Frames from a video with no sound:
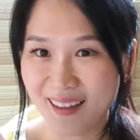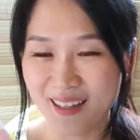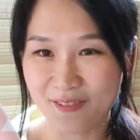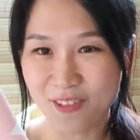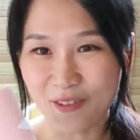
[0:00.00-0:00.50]

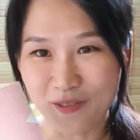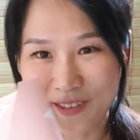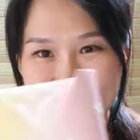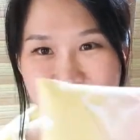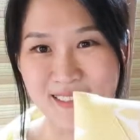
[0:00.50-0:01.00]
if not for
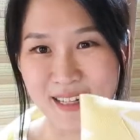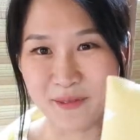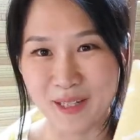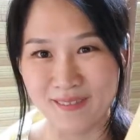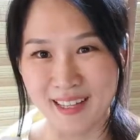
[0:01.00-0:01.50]
this, I
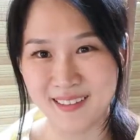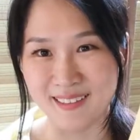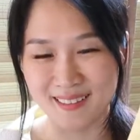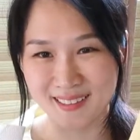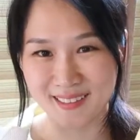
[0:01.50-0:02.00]
would have let
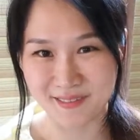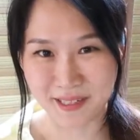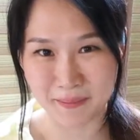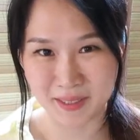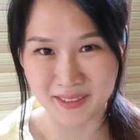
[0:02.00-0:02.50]
this
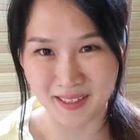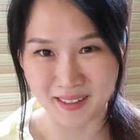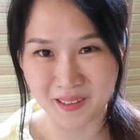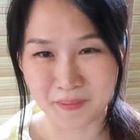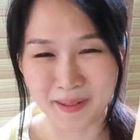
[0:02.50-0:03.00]
Kirigami set
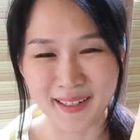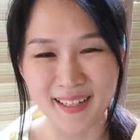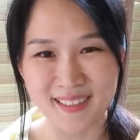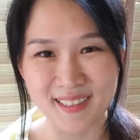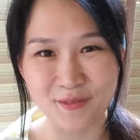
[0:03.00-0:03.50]
go, but I
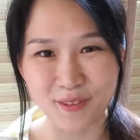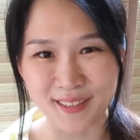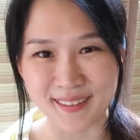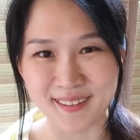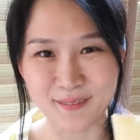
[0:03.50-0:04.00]
actually
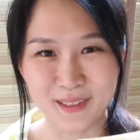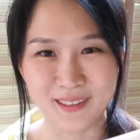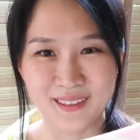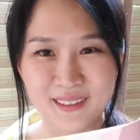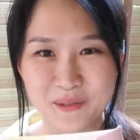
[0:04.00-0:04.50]
really love
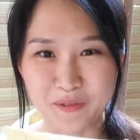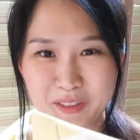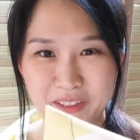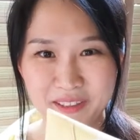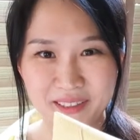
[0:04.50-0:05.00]
the Louis
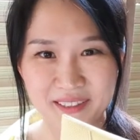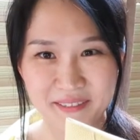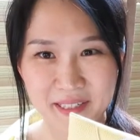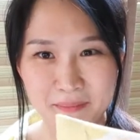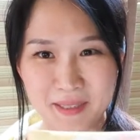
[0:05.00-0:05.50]
Vuitton
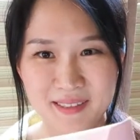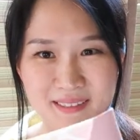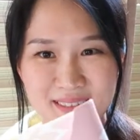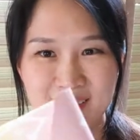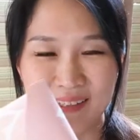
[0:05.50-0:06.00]

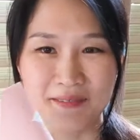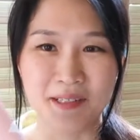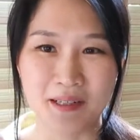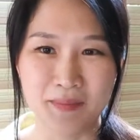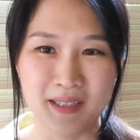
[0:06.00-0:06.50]

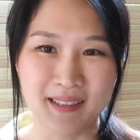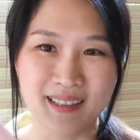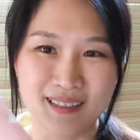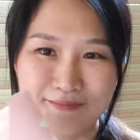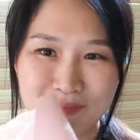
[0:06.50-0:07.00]
Kirigami
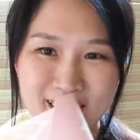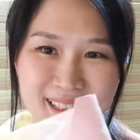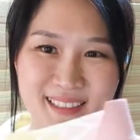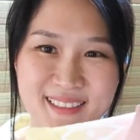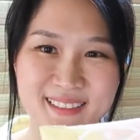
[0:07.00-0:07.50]

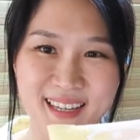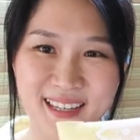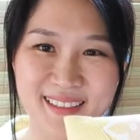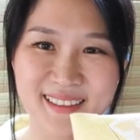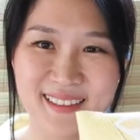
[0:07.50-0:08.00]
collection,
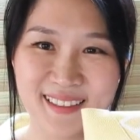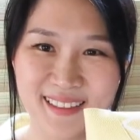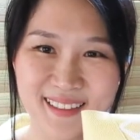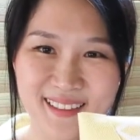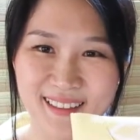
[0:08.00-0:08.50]
and
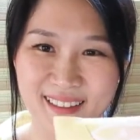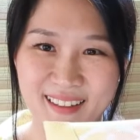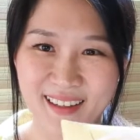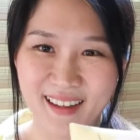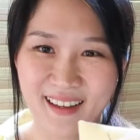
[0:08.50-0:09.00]

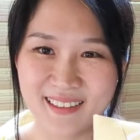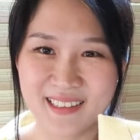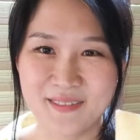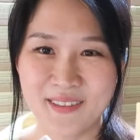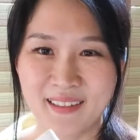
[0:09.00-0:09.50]
I
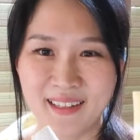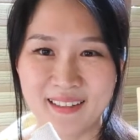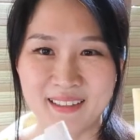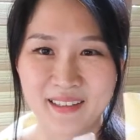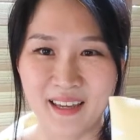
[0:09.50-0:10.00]
just feel like I
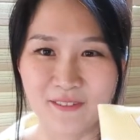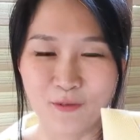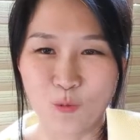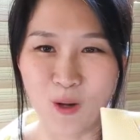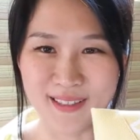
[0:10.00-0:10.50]
need to have
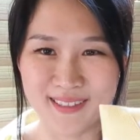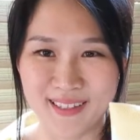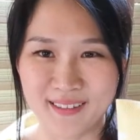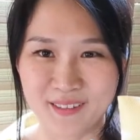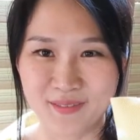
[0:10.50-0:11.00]
one
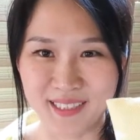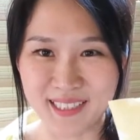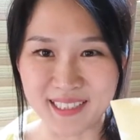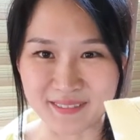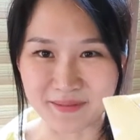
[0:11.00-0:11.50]
set of it
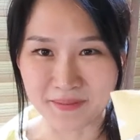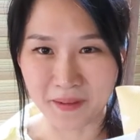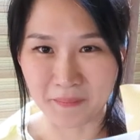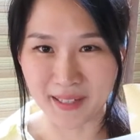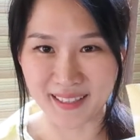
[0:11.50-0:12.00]
in
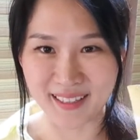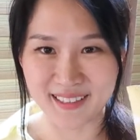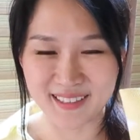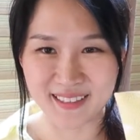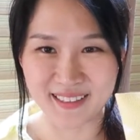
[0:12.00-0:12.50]
my
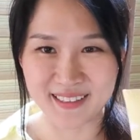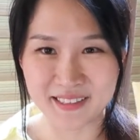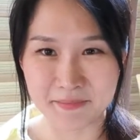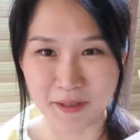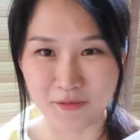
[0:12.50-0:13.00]
collection, and this
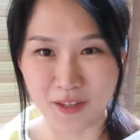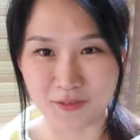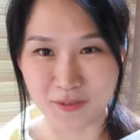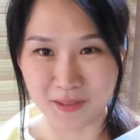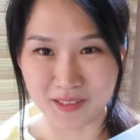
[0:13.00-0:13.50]
is my
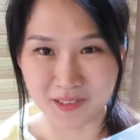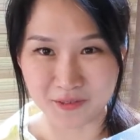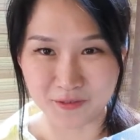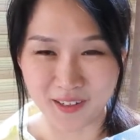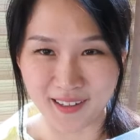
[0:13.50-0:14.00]
favorite one so
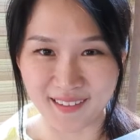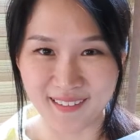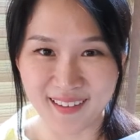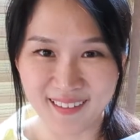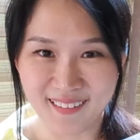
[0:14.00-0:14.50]
far.
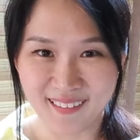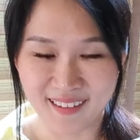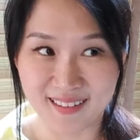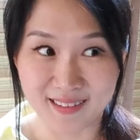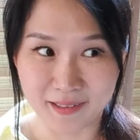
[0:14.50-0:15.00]

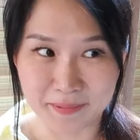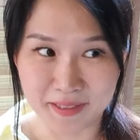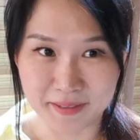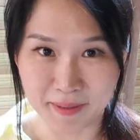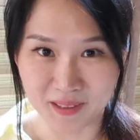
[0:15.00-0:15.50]
I still
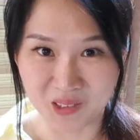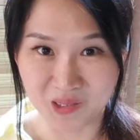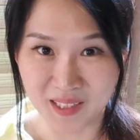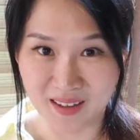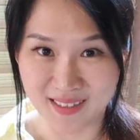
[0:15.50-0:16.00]
obsess about the
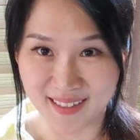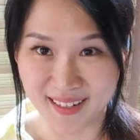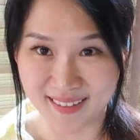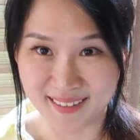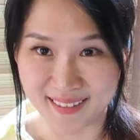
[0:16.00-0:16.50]

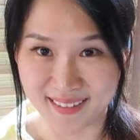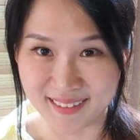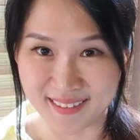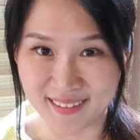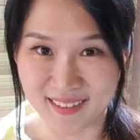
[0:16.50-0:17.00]

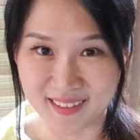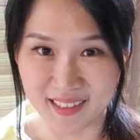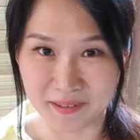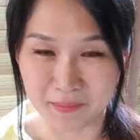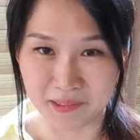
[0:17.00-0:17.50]
2019
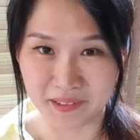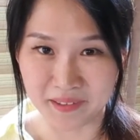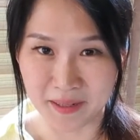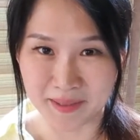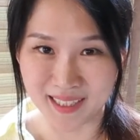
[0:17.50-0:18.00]
Giant
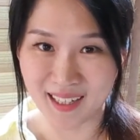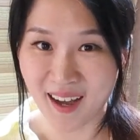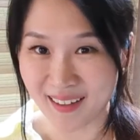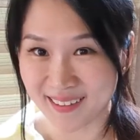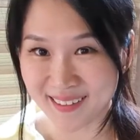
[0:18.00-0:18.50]
Monogram in the
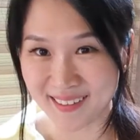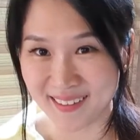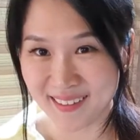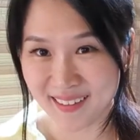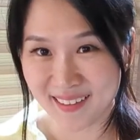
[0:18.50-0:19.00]

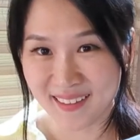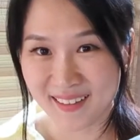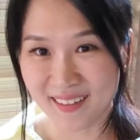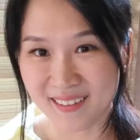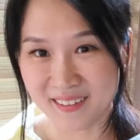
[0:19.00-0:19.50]
khaki
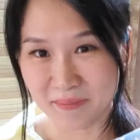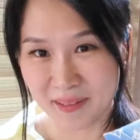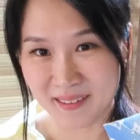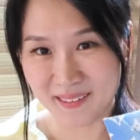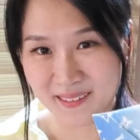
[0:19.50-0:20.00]
colored,
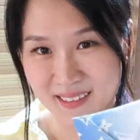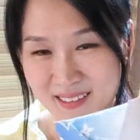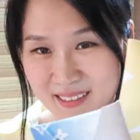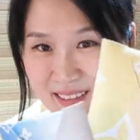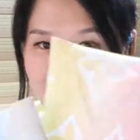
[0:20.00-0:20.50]
but honestly,
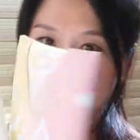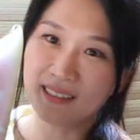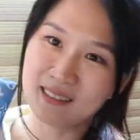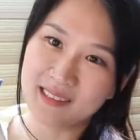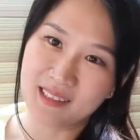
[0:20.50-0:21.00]
these
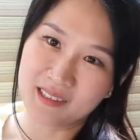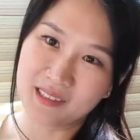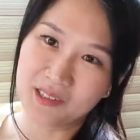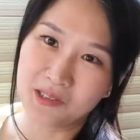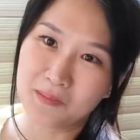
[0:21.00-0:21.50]
colors are
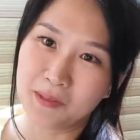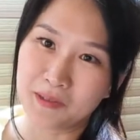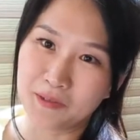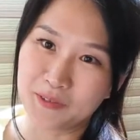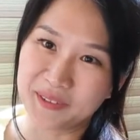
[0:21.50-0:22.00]
just so
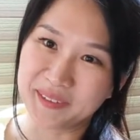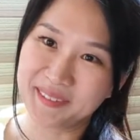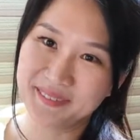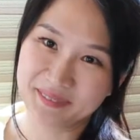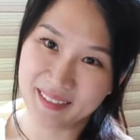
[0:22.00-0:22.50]
beautiful.
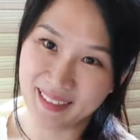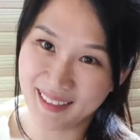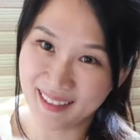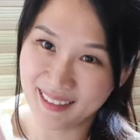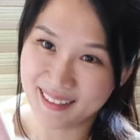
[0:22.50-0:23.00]

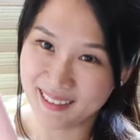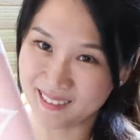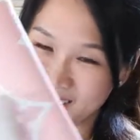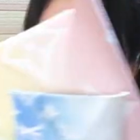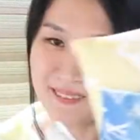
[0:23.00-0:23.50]
So
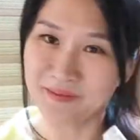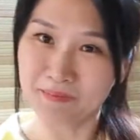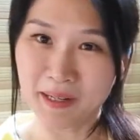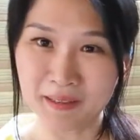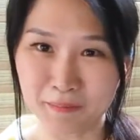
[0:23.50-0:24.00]
yeah,
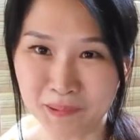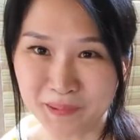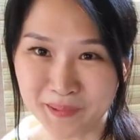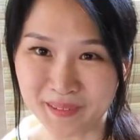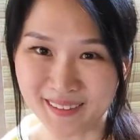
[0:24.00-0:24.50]
By the
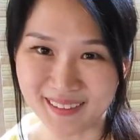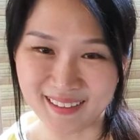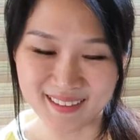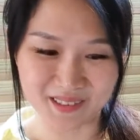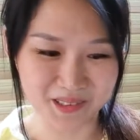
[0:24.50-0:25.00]
Pool
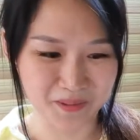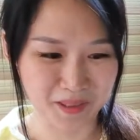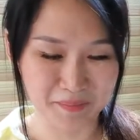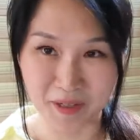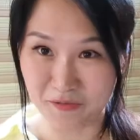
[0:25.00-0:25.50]
is also one
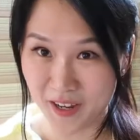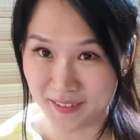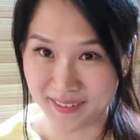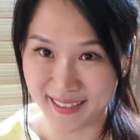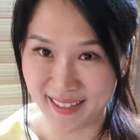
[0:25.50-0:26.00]
of my
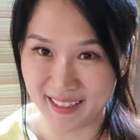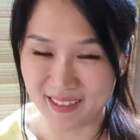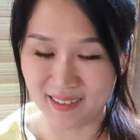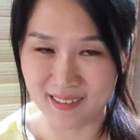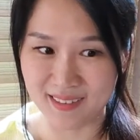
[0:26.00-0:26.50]
favorite collections.
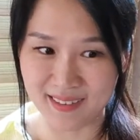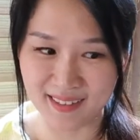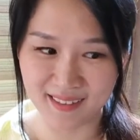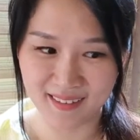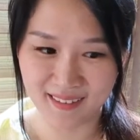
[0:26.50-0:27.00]
Honestly,